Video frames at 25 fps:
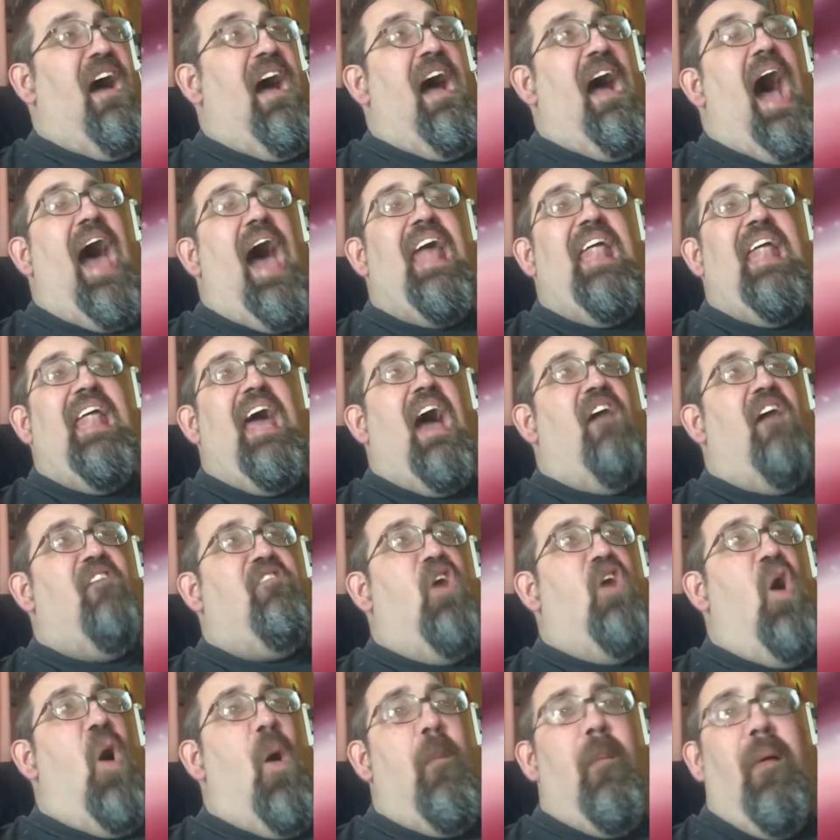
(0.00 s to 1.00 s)
I didn't have
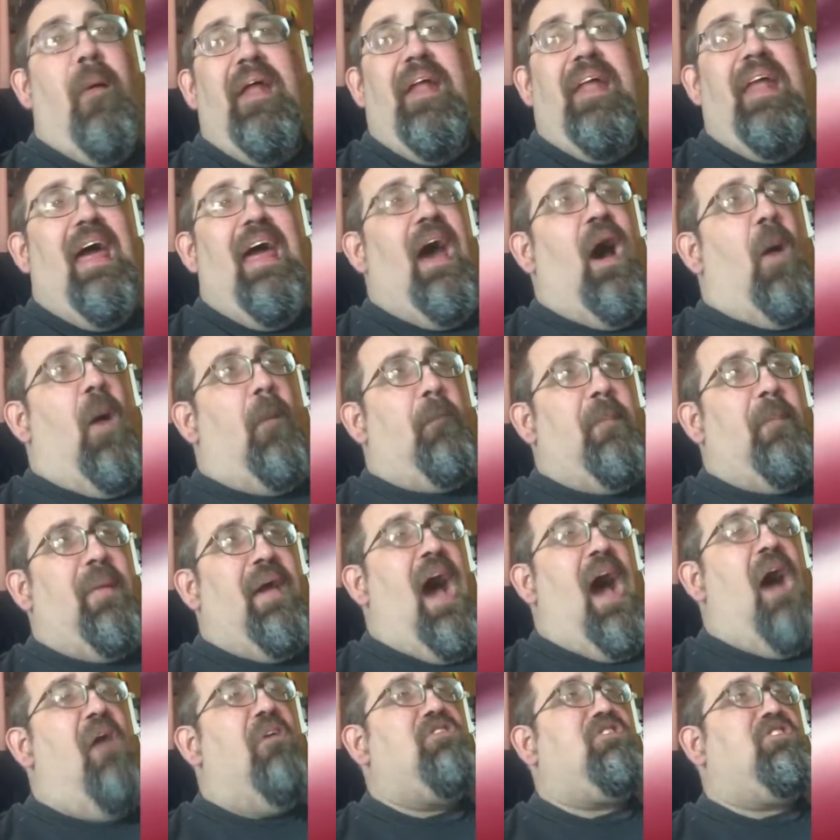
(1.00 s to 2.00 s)
nobody to help me.
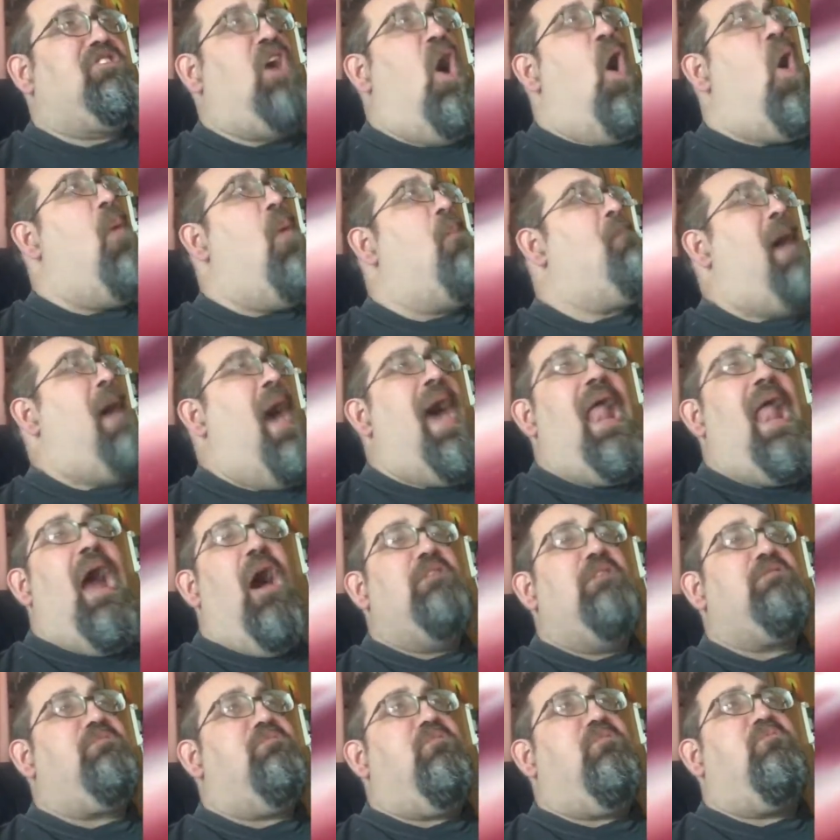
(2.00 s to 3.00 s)
I was so mad
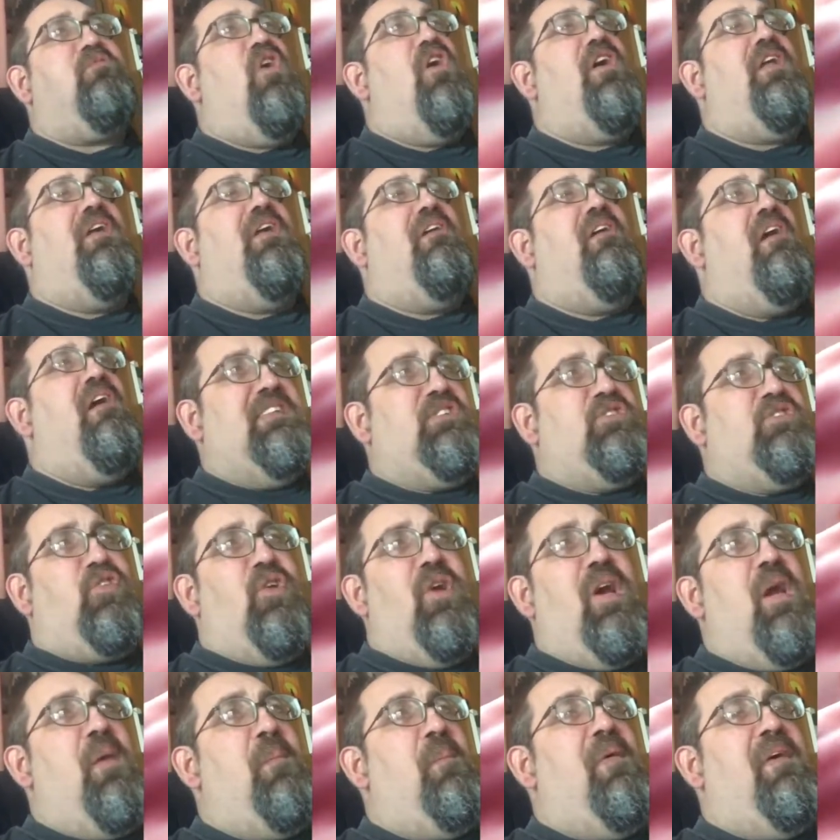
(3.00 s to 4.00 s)
I was ready to
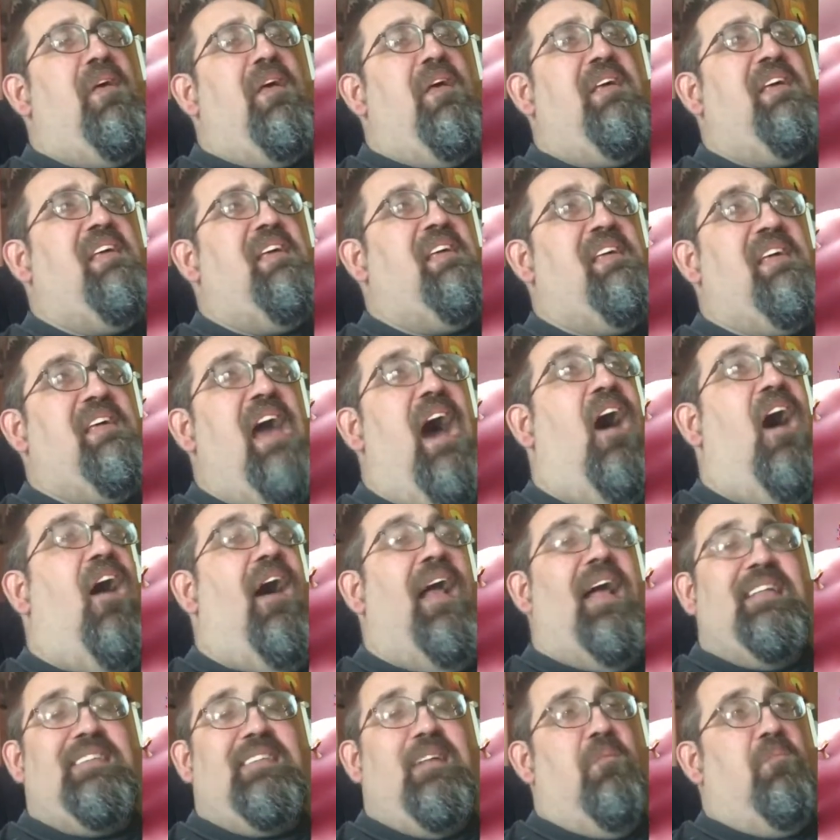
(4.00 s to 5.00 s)
scream, yell
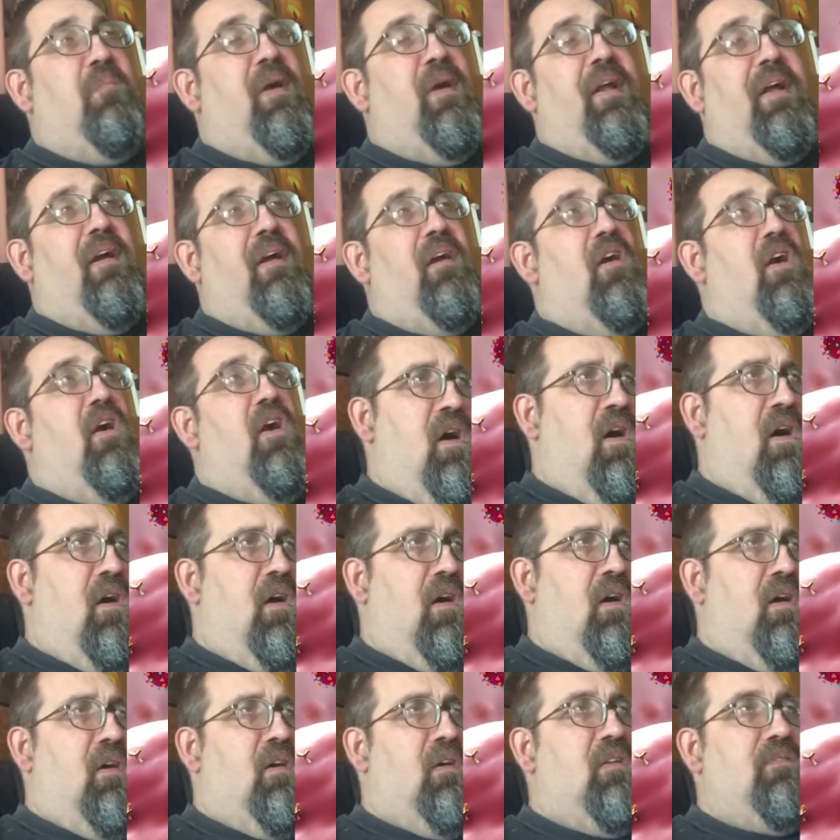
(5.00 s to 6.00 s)
at somebody.
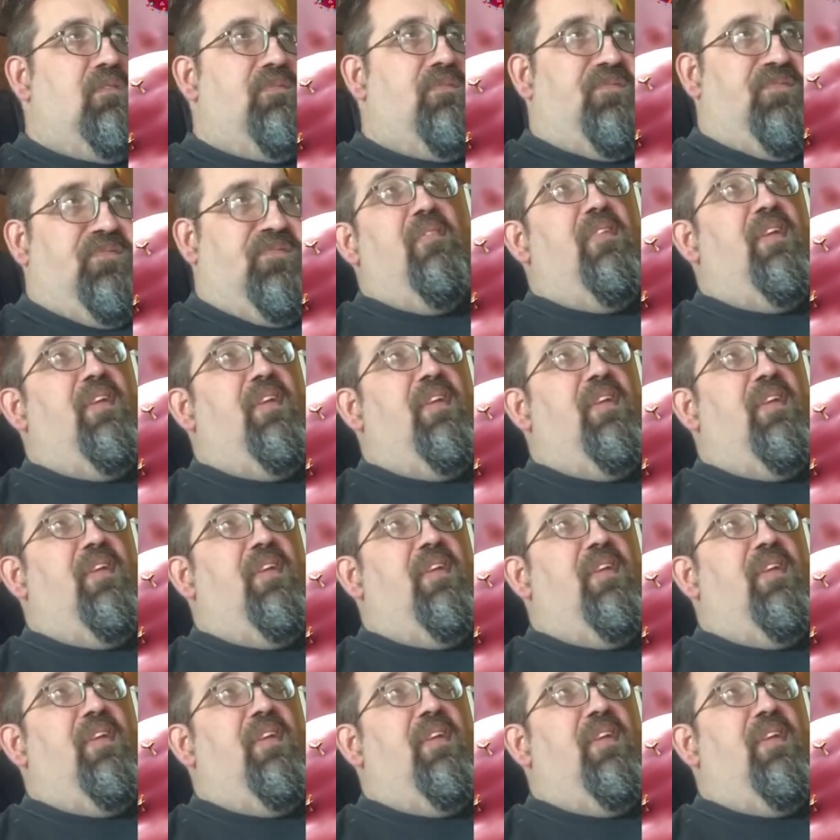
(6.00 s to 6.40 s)
Uh.